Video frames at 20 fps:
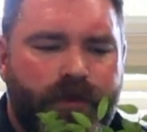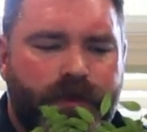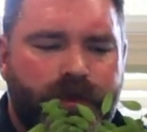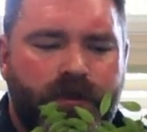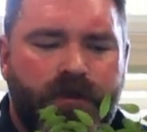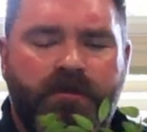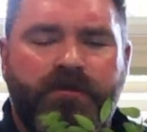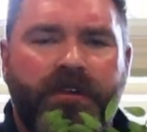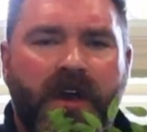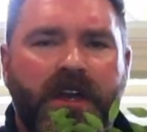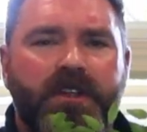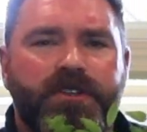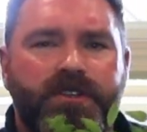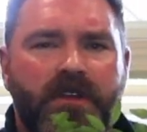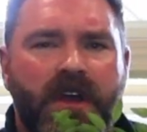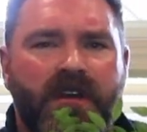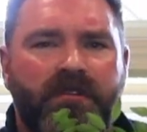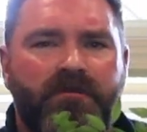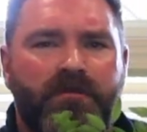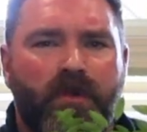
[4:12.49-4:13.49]
you find you
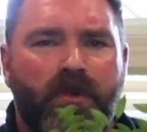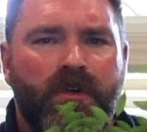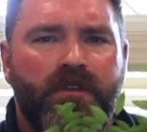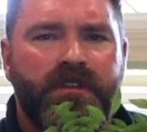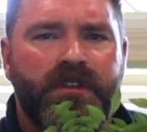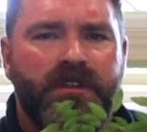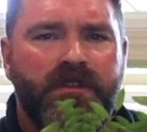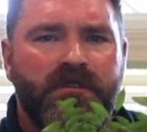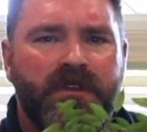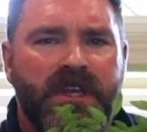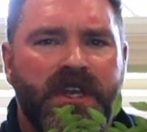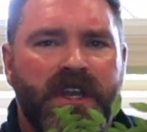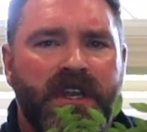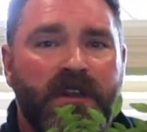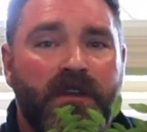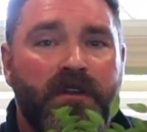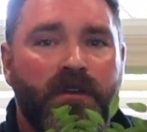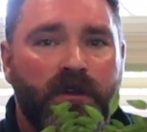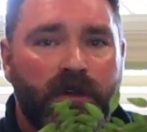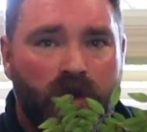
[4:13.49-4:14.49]
have more than you
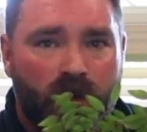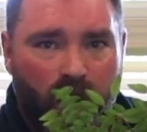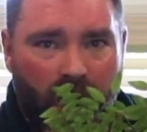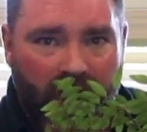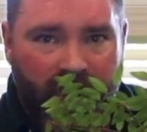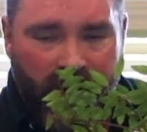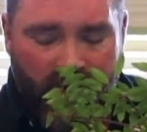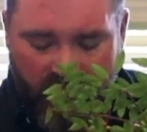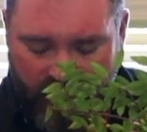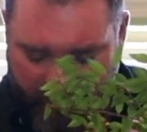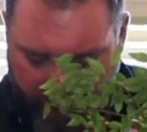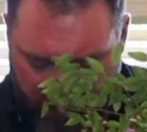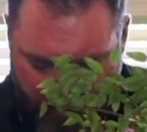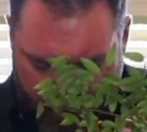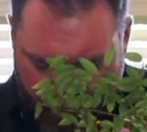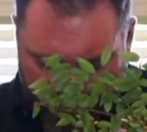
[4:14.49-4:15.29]
need quite often.